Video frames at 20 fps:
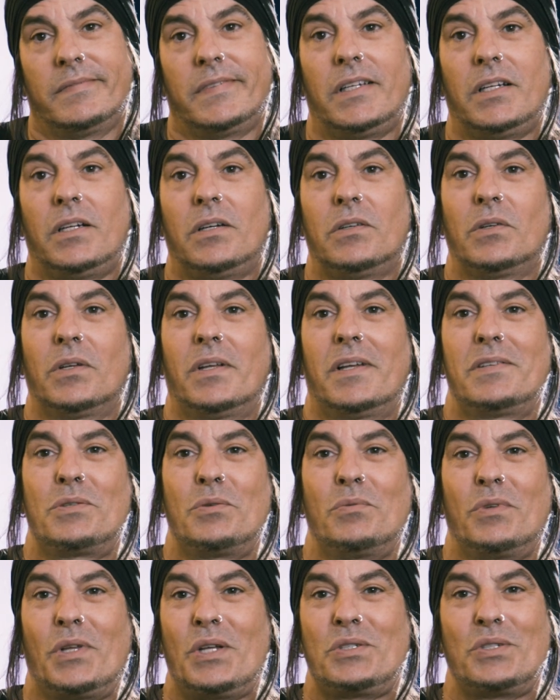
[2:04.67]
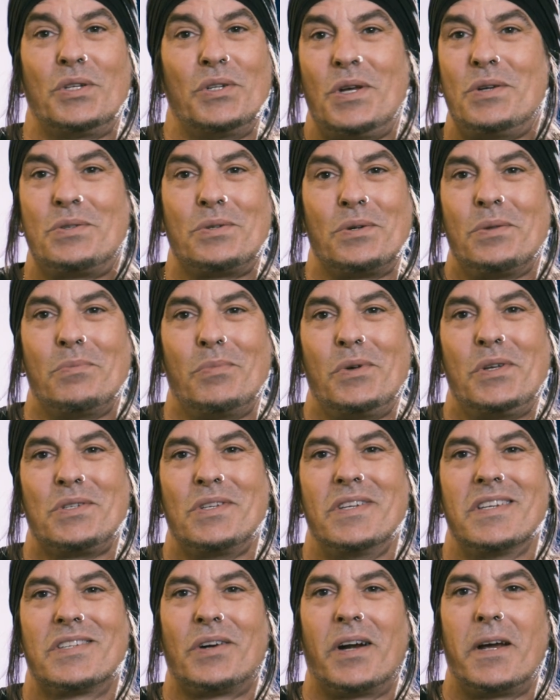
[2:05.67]
you know, that's the nature of the
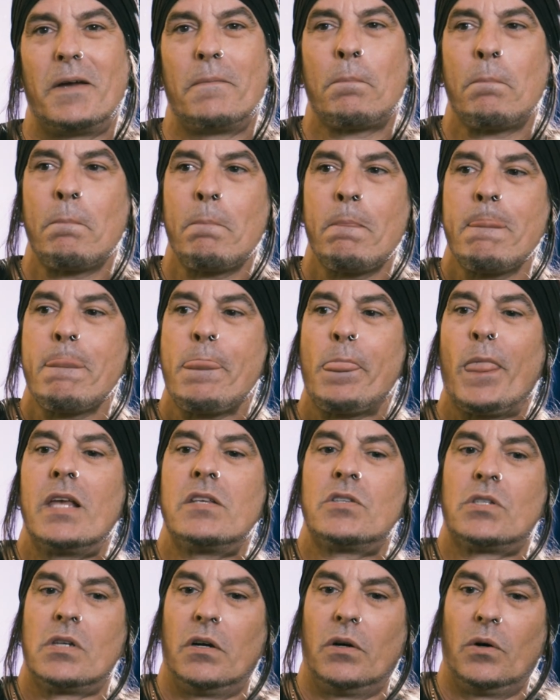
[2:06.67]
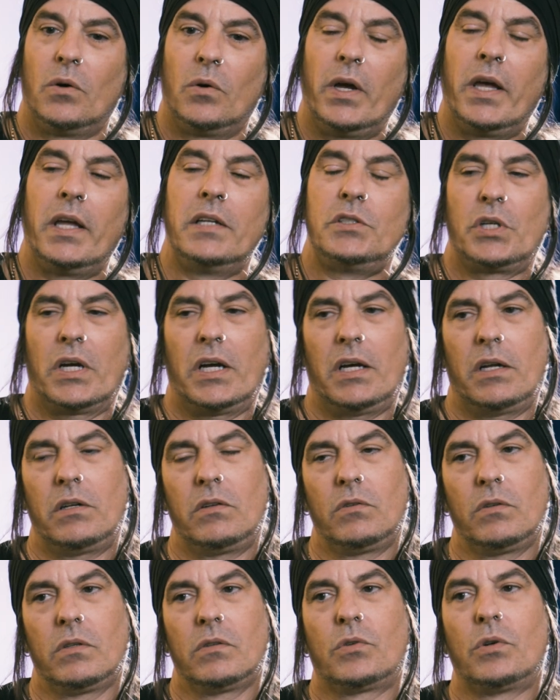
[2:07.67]
business, right? So, and
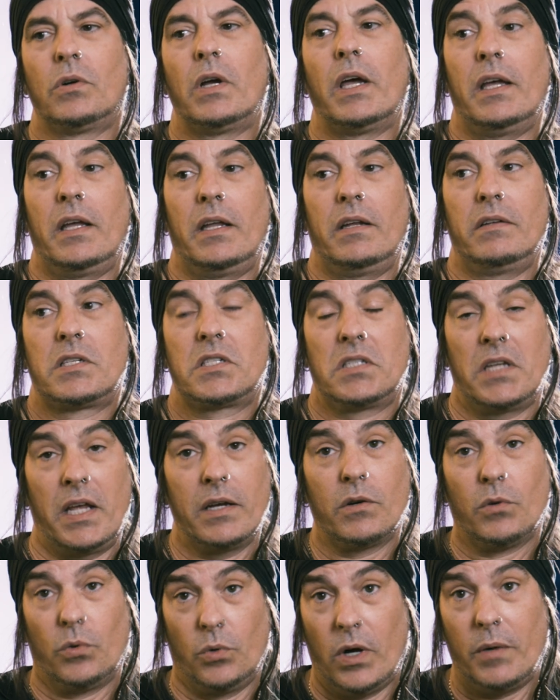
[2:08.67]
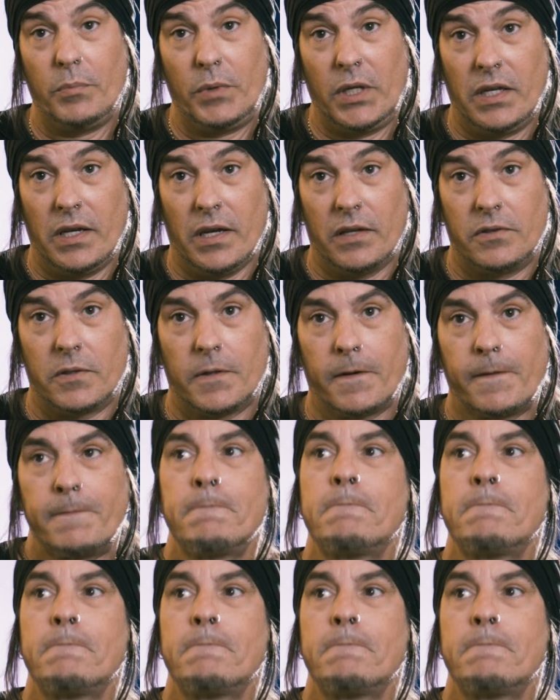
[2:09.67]
John and Snake grew up together.